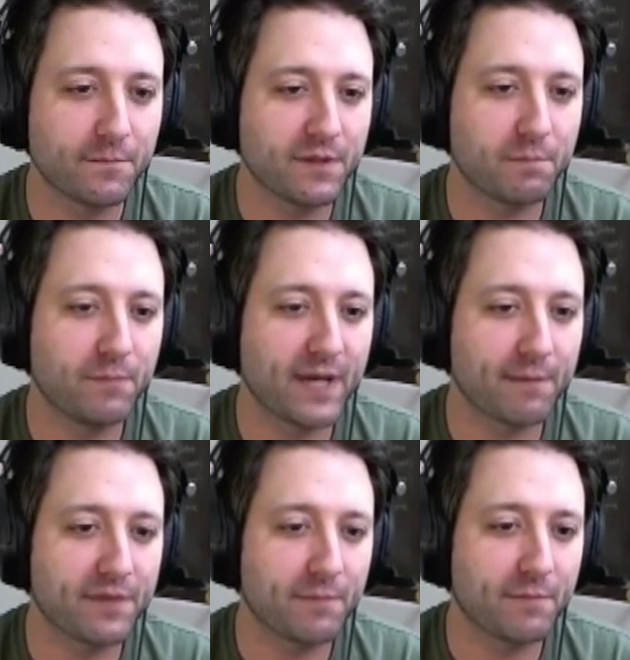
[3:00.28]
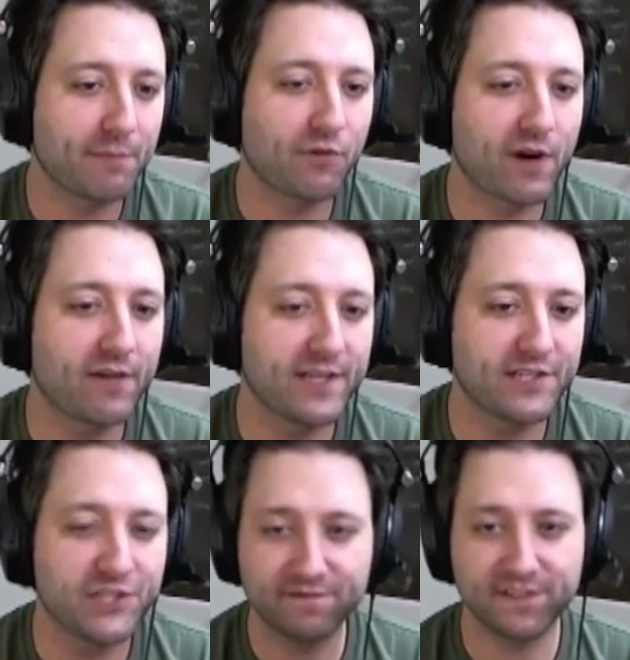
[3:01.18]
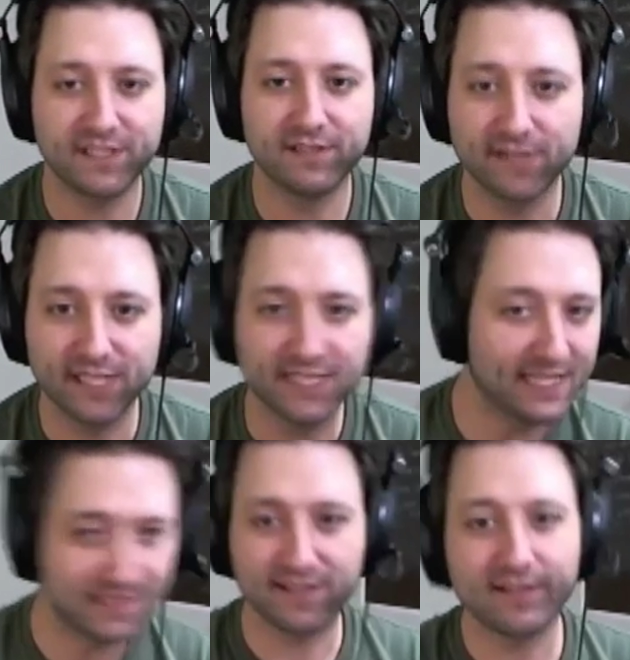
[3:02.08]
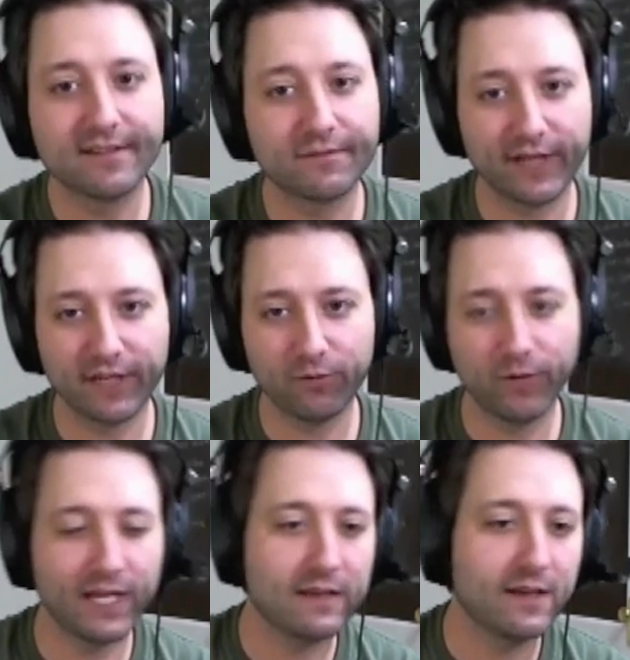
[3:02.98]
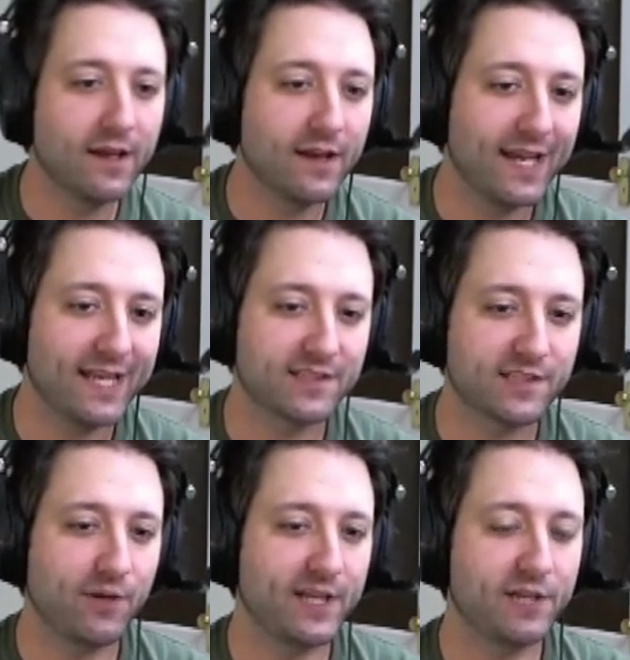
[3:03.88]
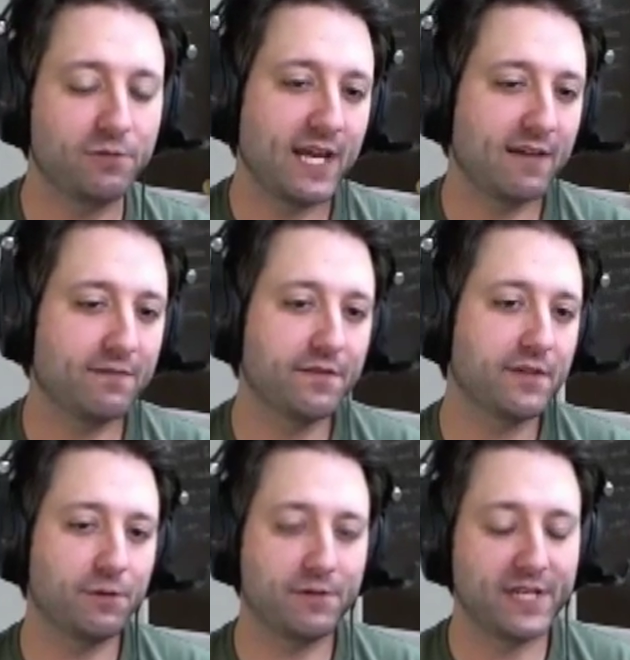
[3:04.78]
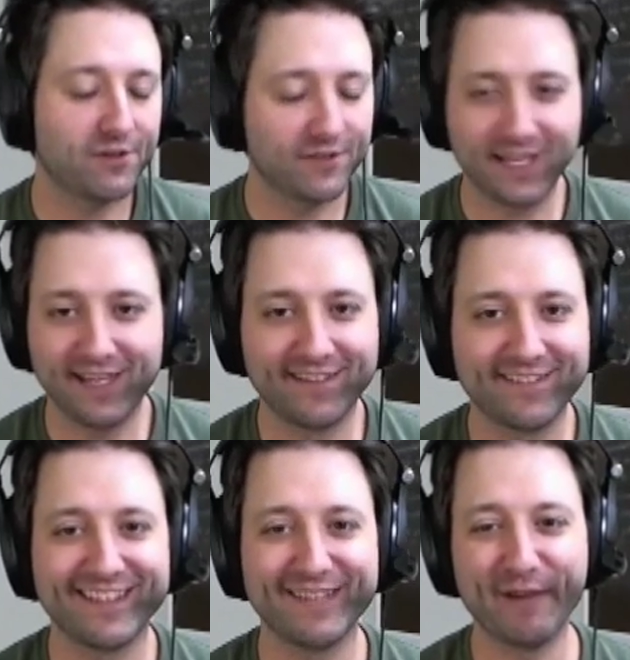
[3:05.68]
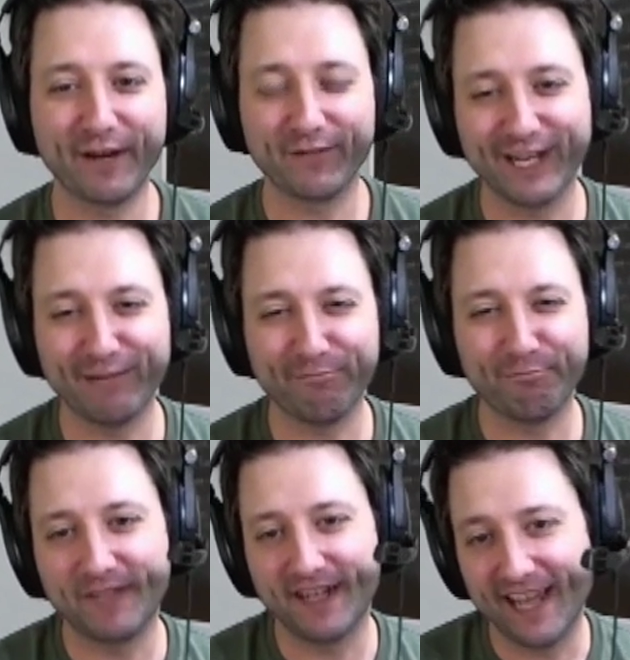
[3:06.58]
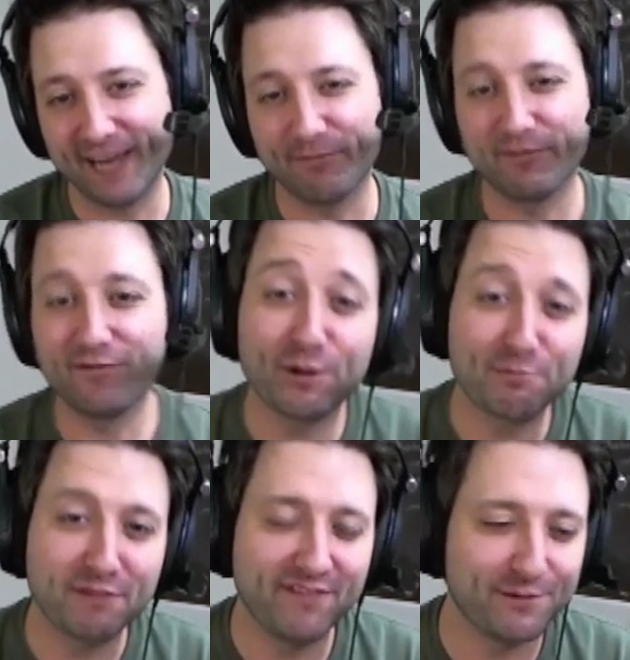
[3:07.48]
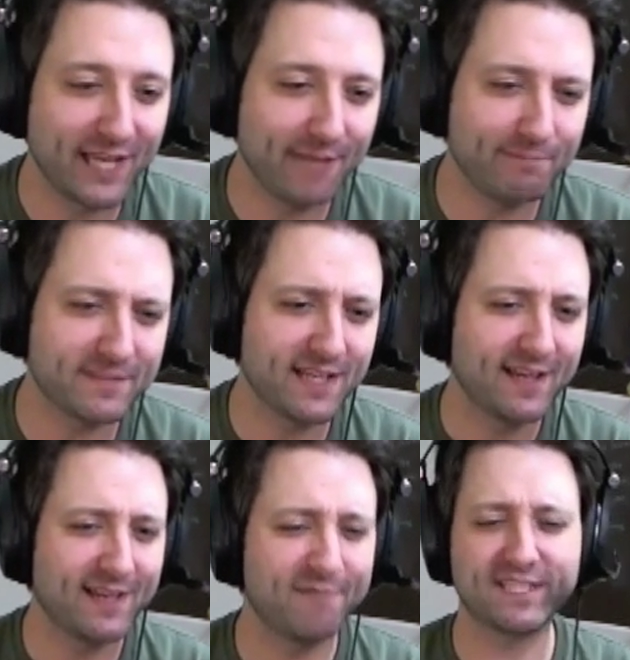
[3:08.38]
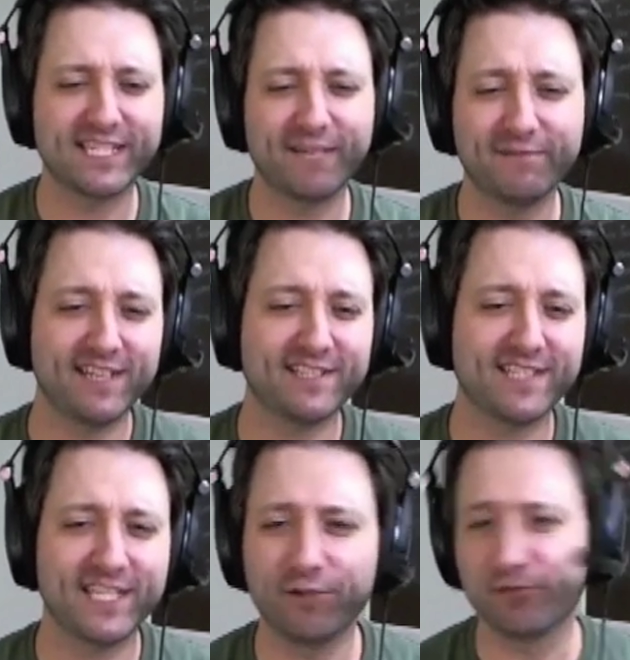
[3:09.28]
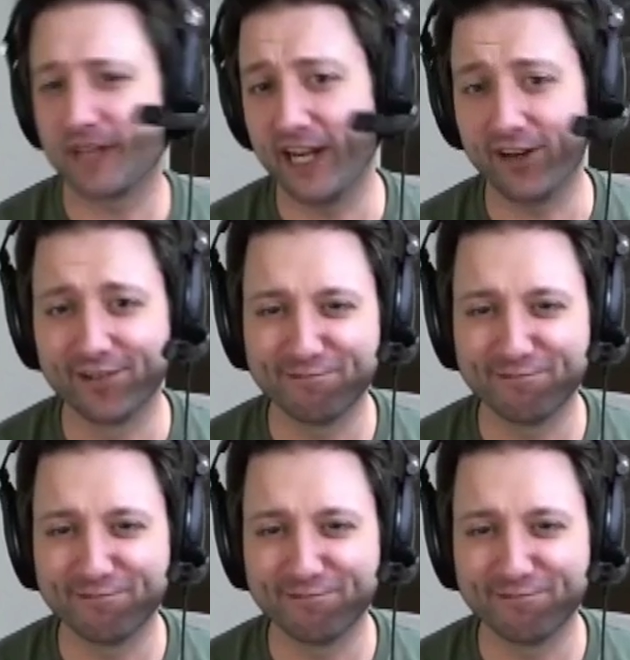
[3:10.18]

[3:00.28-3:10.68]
my priority has shifted intensely right away, and so I don't have, you know, nearly the amount of time that I had before to play video games, but simultaneously you don't care.